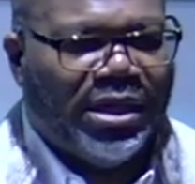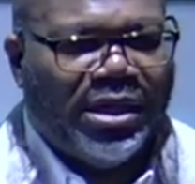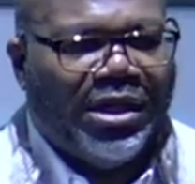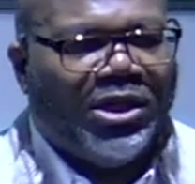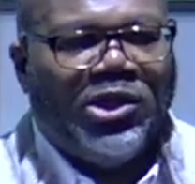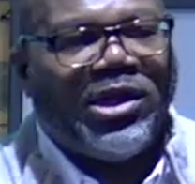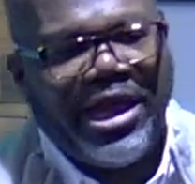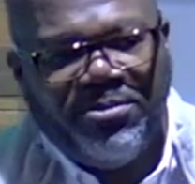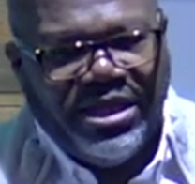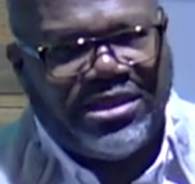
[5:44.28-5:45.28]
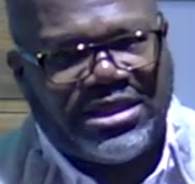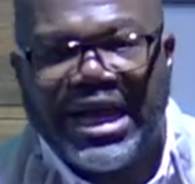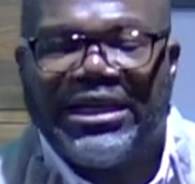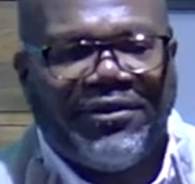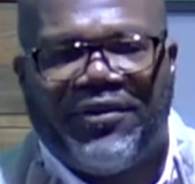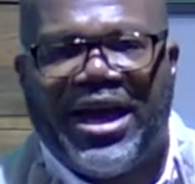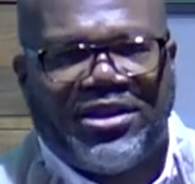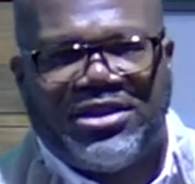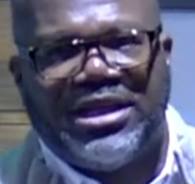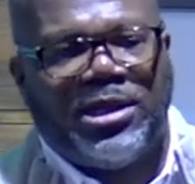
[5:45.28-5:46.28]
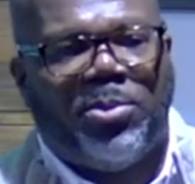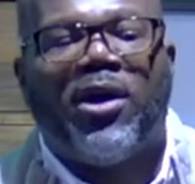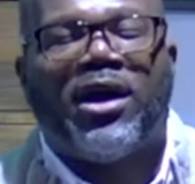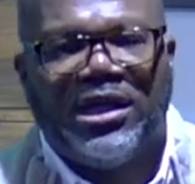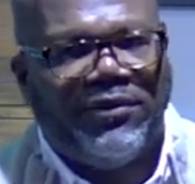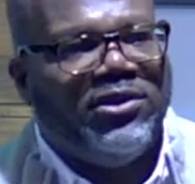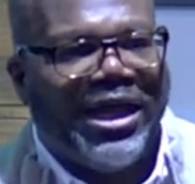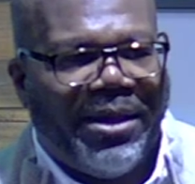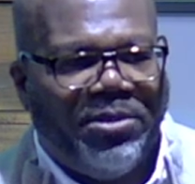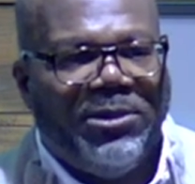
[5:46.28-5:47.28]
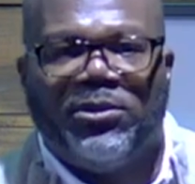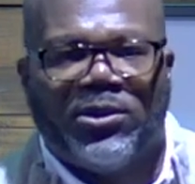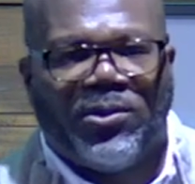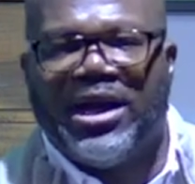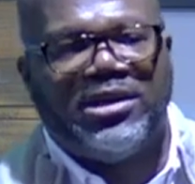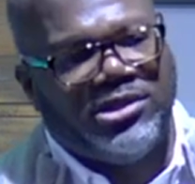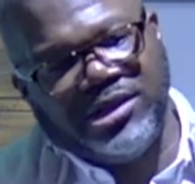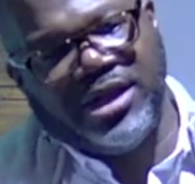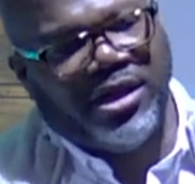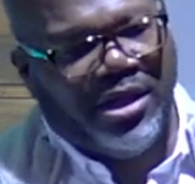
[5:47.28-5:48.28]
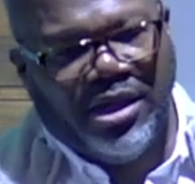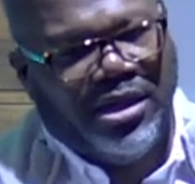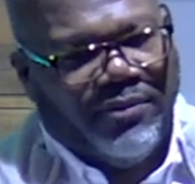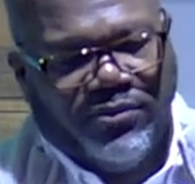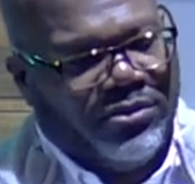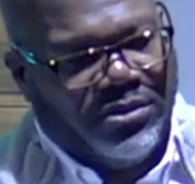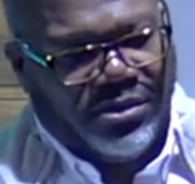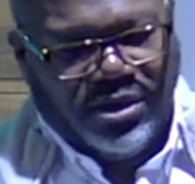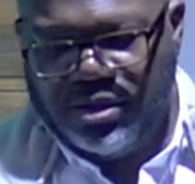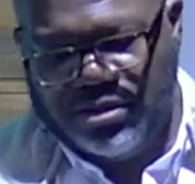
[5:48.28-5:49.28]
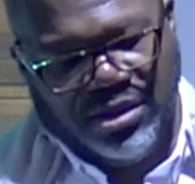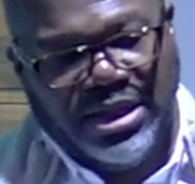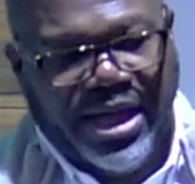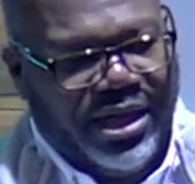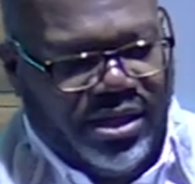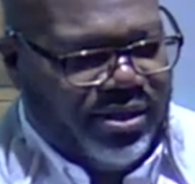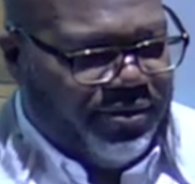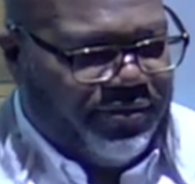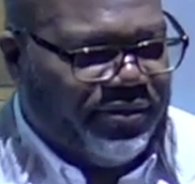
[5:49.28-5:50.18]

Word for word: You can't be sanctified or set apart if you got people around you that are negative,